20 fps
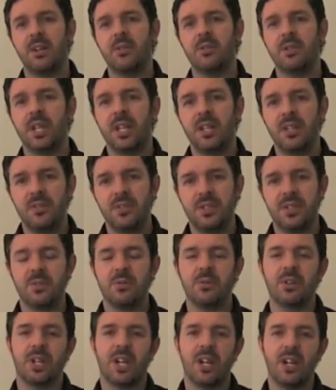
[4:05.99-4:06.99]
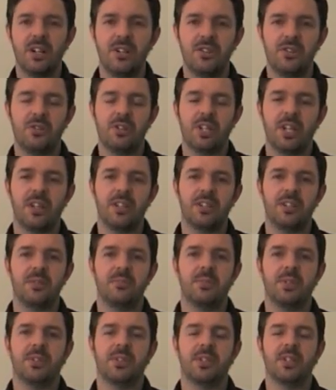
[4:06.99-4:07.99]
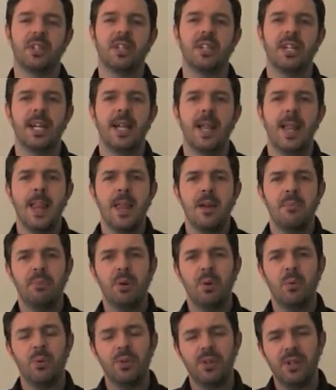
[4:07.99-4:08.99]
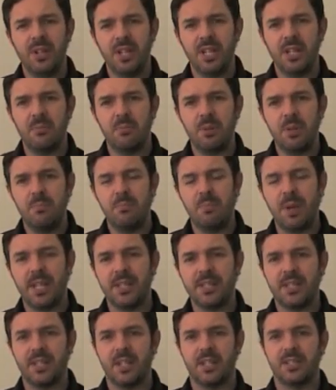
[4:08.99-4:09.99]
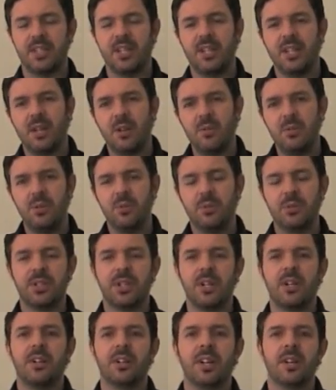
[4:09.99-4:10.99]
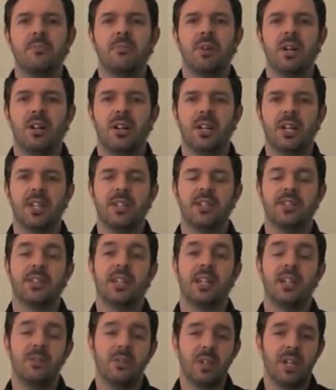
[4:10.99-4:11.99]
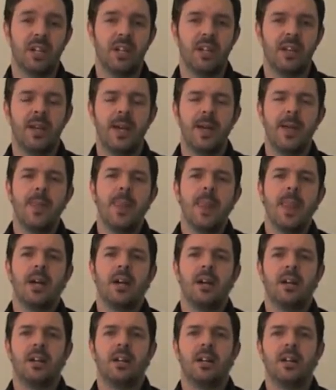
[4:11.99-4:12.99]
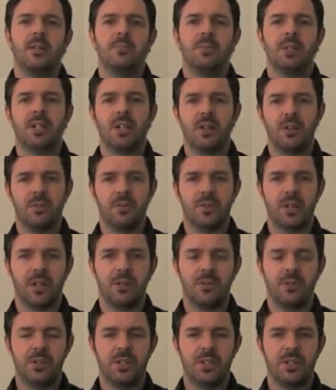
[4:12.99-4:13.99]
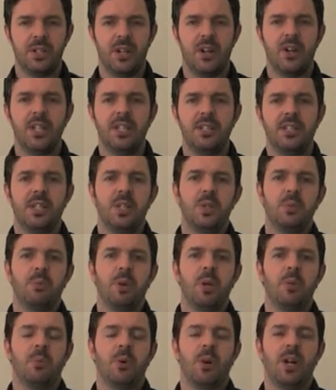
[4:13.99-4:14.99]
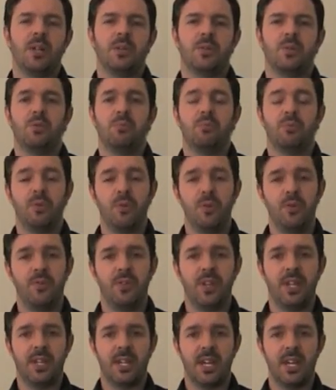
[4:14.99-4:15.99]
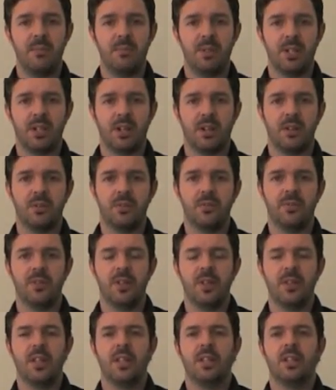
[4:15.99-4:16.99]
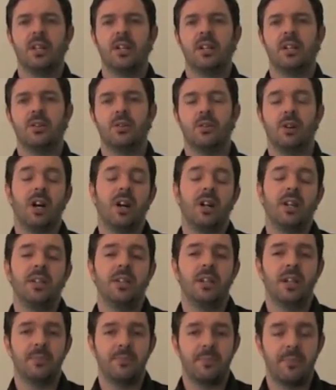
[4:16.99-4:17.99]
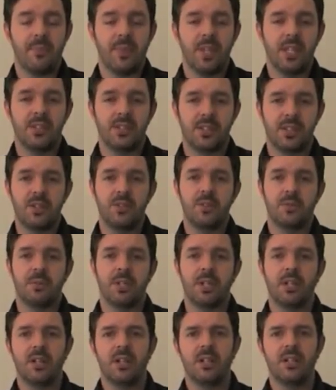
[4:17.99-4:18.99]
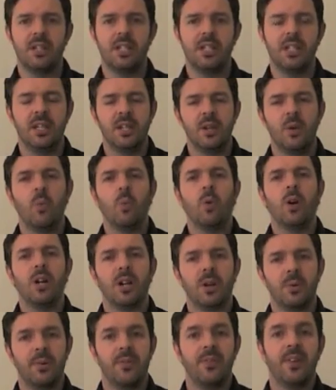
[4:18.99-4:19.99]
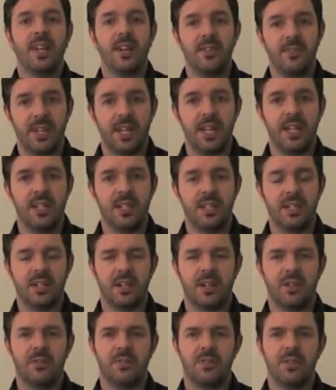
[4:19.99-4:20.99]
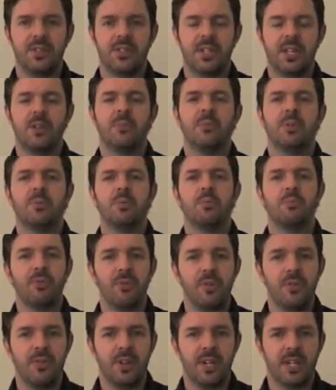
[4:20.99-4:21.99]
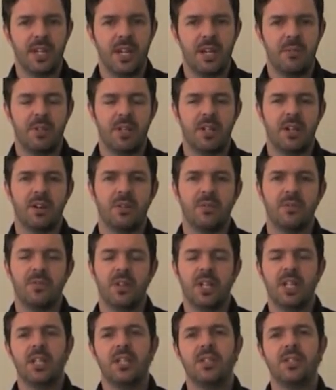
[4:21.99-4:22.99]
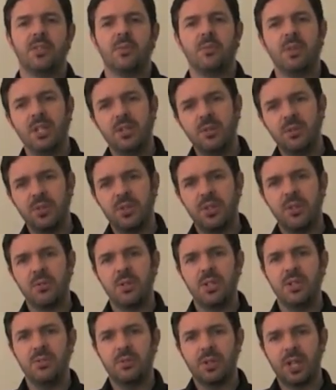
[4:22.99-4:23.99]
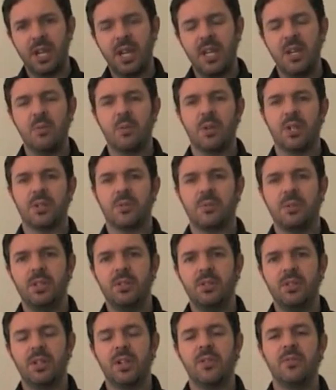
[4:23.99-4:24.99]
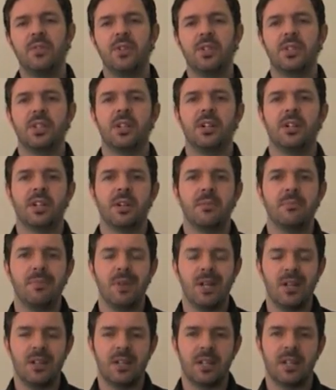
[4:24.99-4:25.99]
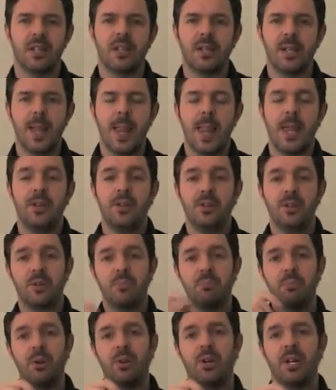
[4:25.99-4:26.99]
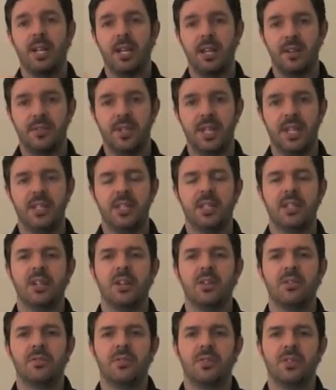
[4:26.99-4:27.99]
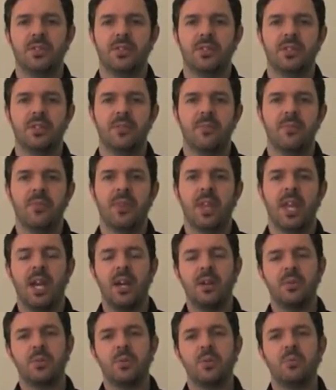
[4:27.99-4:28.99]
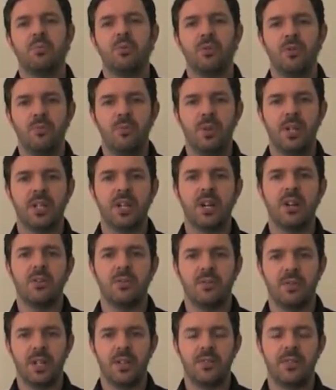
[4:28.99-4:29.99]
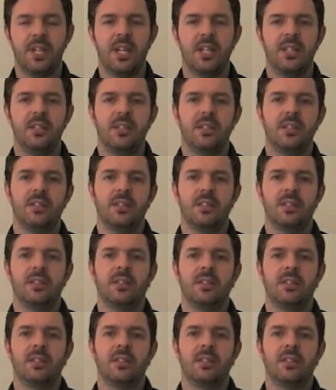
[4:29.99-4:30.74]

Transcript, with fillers: Okay, you've still got 100 customers there, but wouldn't it be better to know your target market and say, okay, I'm a golf coach, I teach people how to improve their game of golf, uh, or I, excuse me, I work with left-handed golfers to help them improve their game of golf. So when you're doing your keywords, when you're looking for your target market, you can put left-handed golfers. How to improve my golf left-handed.